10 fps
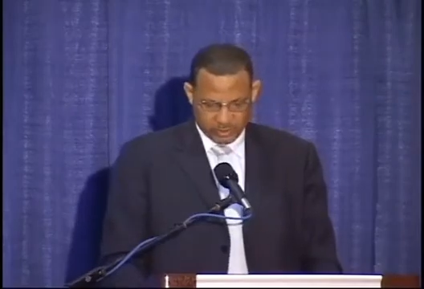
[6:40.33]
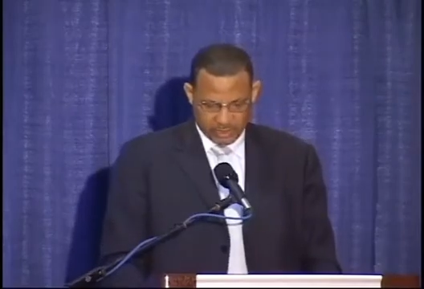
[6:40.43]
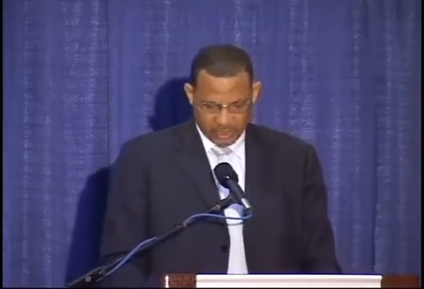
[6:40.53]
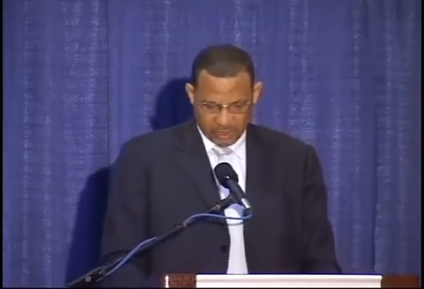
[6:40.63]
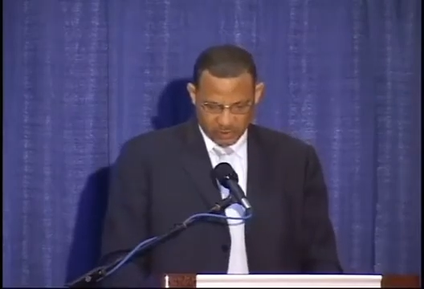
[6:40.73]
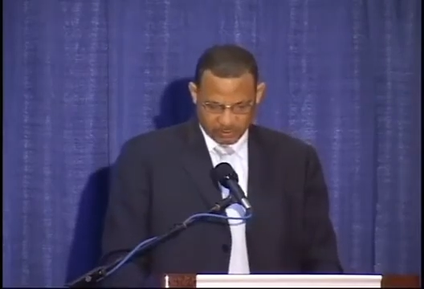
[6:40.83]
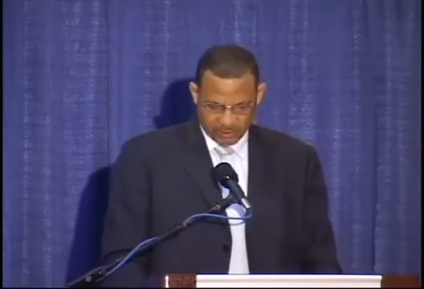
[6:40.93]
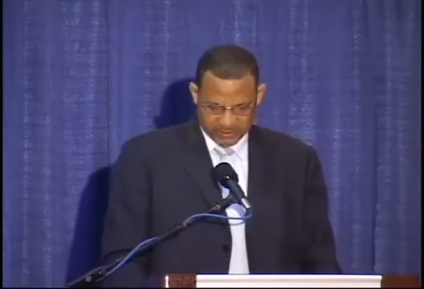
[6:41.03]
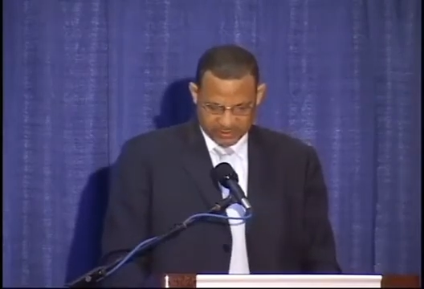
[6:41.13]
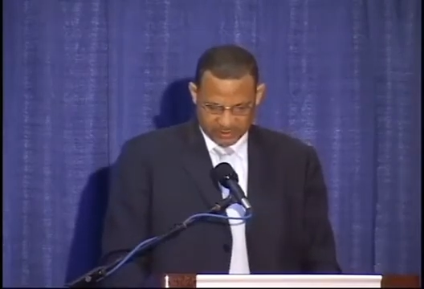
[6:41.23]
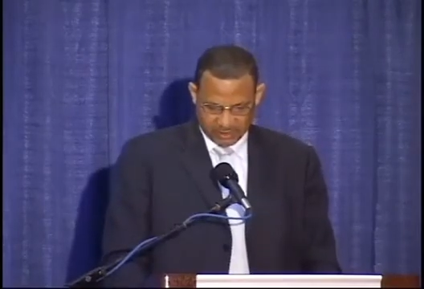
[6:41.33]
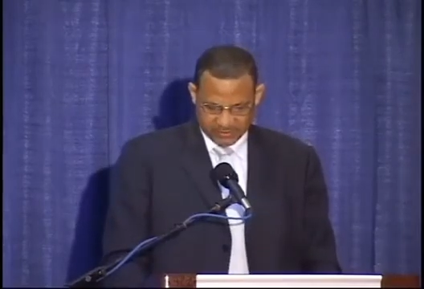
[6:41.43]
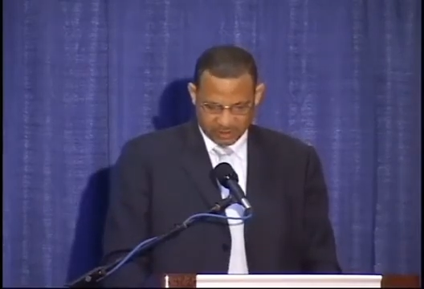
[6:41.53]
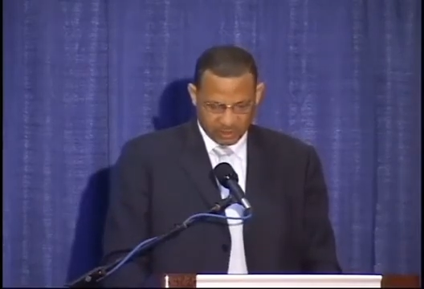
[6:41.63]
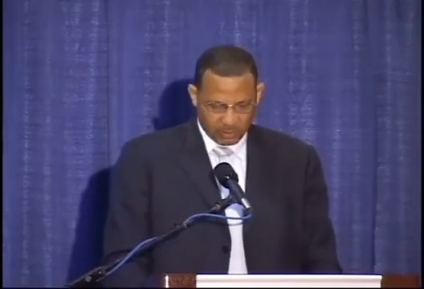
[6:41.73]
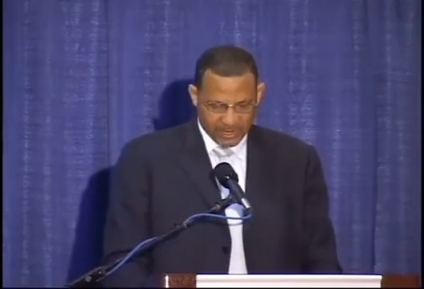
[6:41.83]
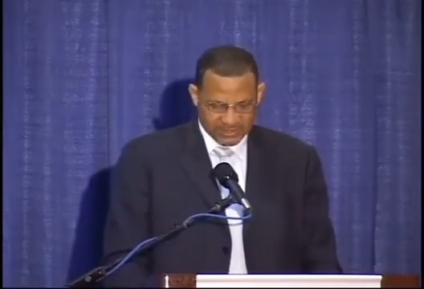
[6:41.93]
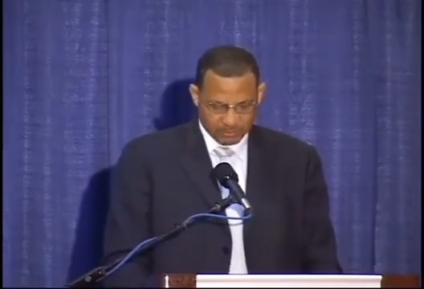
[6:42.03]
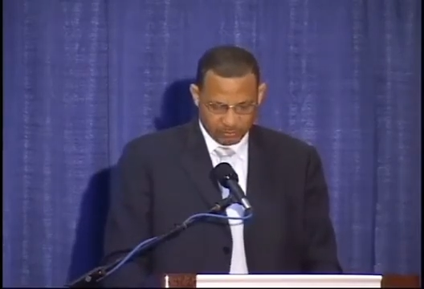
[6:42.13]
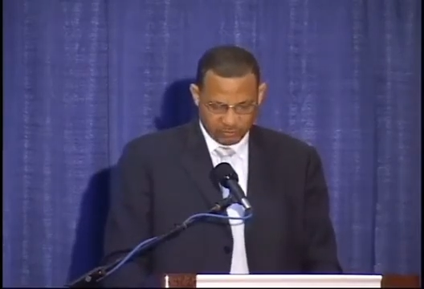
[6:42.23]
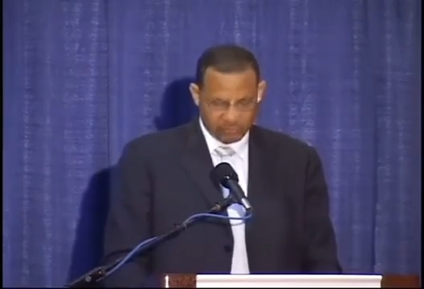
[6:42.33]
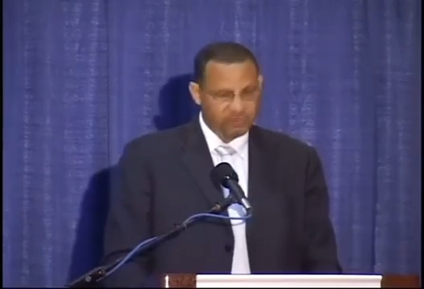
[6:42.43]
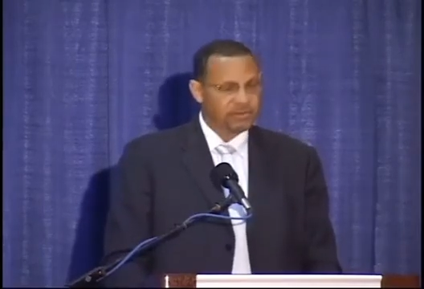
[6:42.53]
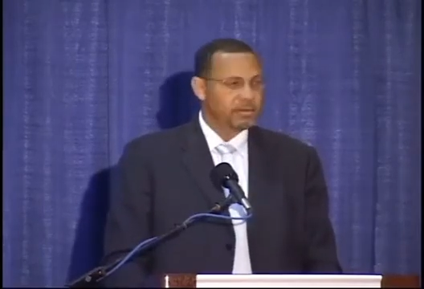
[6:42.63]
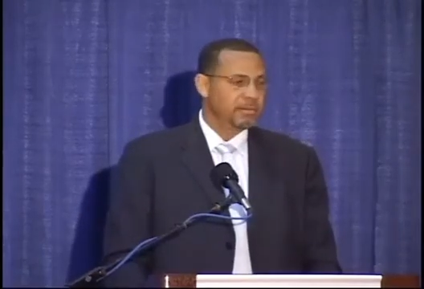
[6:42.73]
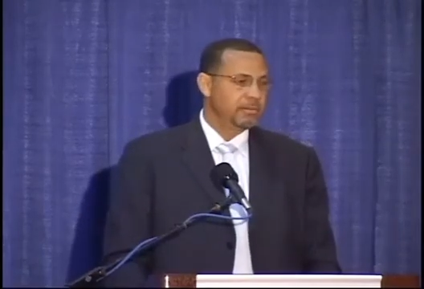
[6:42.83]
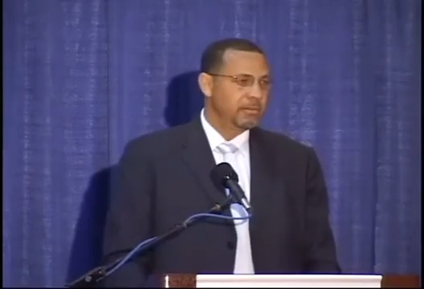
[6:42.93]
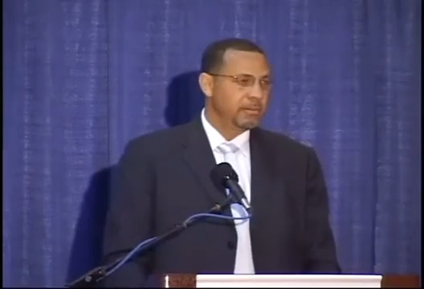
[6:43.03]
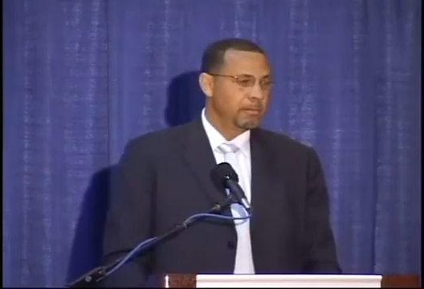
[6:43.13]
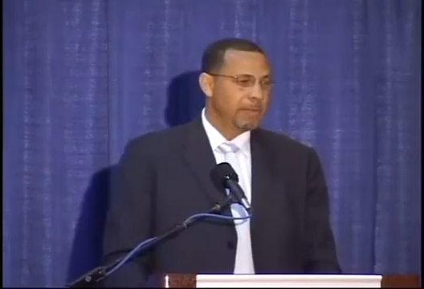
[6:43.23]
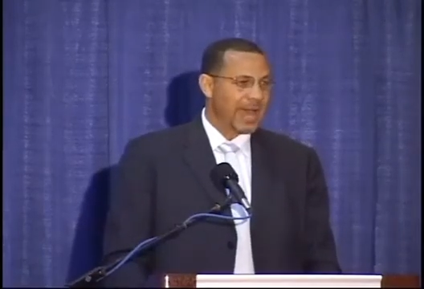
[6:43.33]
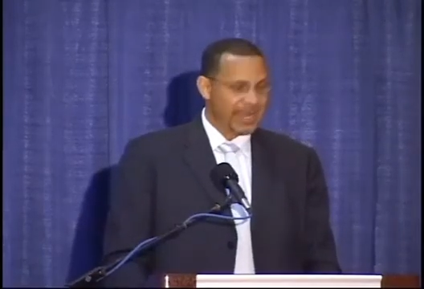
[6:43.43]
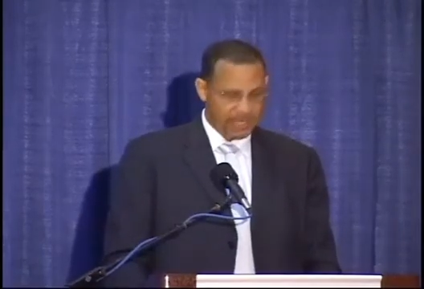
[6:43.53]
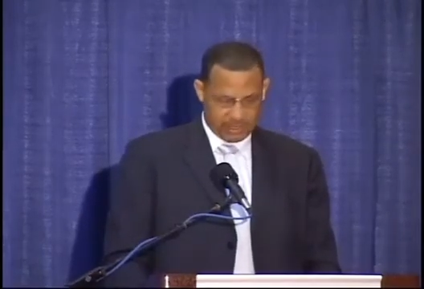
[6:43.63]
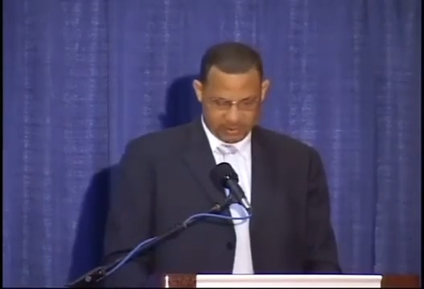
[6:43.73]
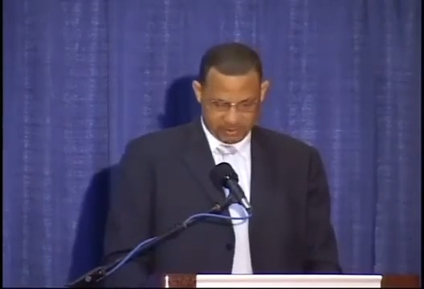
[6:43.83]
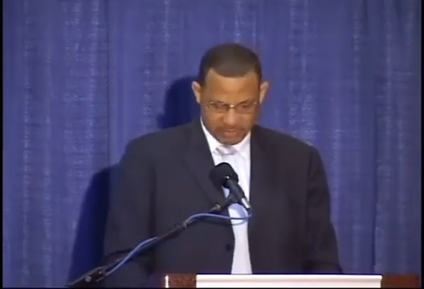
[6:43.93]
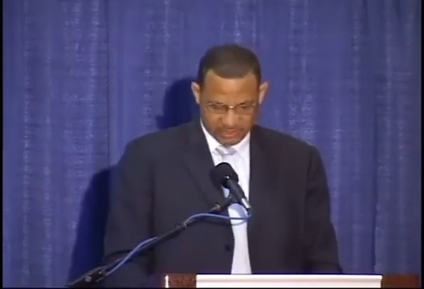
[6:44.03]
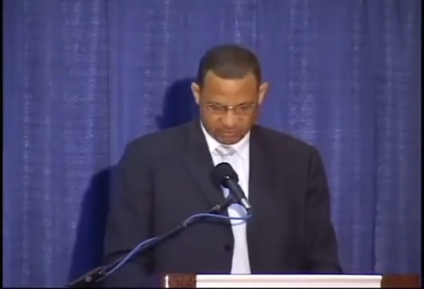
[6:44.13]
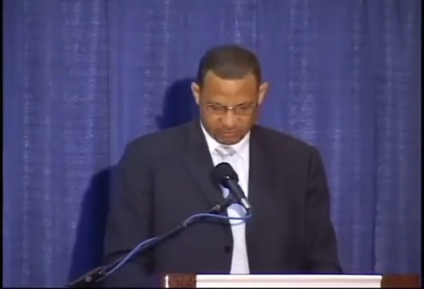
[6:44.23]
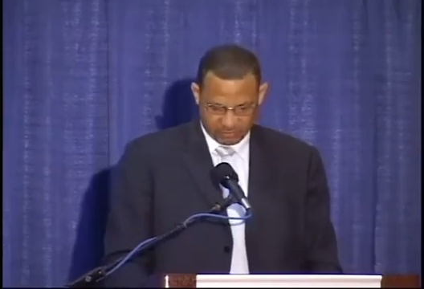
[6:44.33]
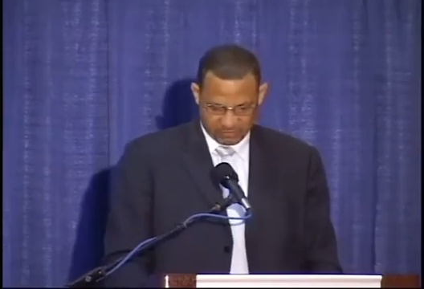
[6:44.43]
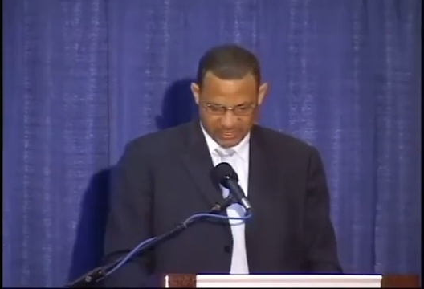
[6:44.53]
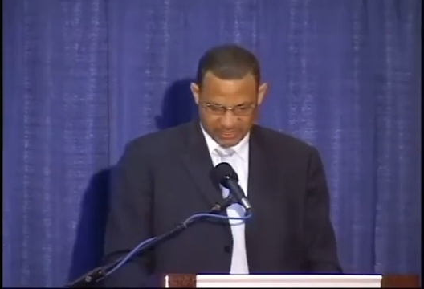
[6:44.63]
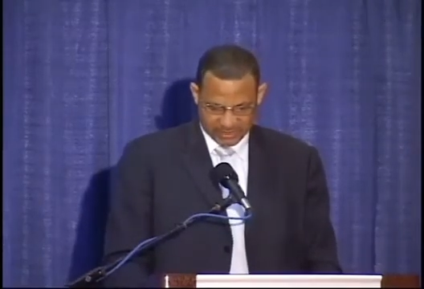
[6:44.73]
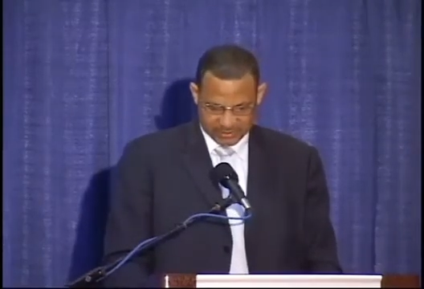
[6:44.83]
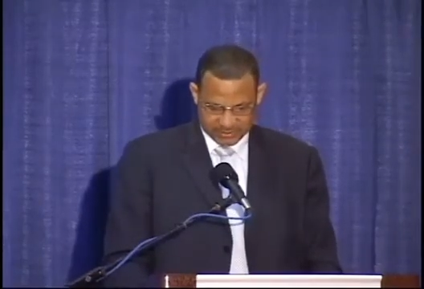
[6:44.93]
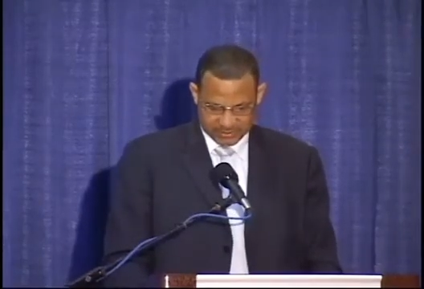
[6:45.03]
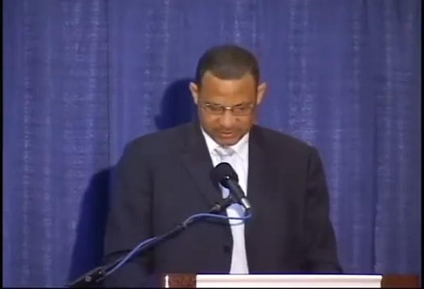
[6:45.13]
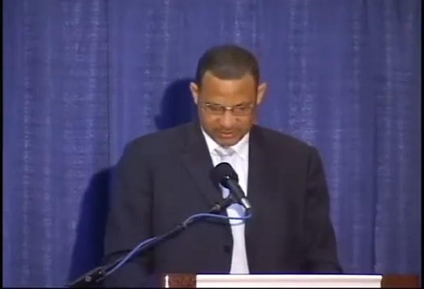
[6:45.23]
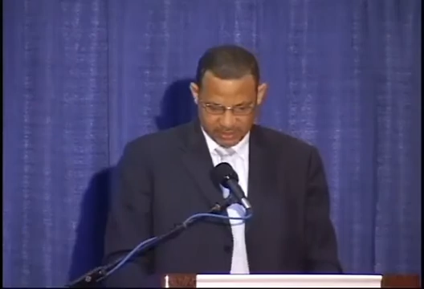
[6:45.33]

The in-house process, unless otherwise approved by the Ministry of Finance,